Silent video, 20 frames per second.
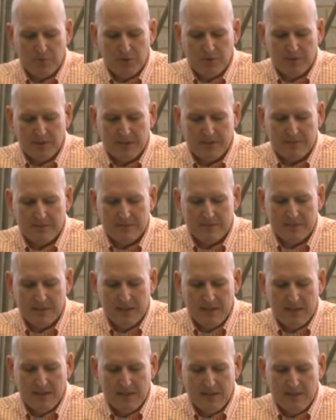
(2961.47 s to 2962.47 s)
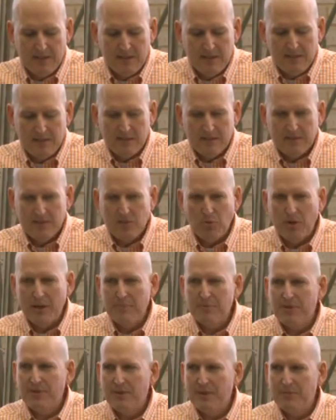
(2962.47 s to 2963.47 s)
wounded,
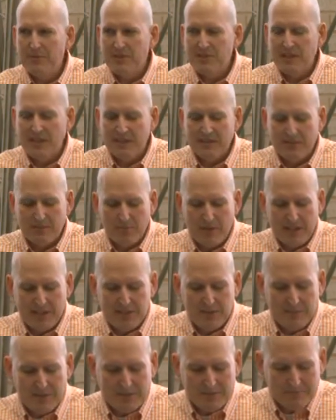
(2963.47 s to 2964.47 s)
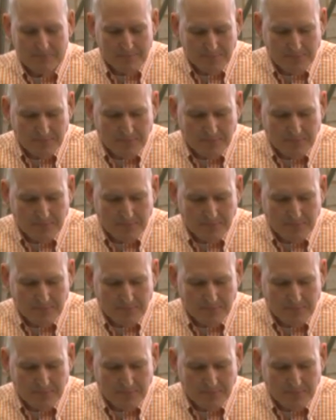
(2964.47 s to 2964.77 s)
23% of the regiment.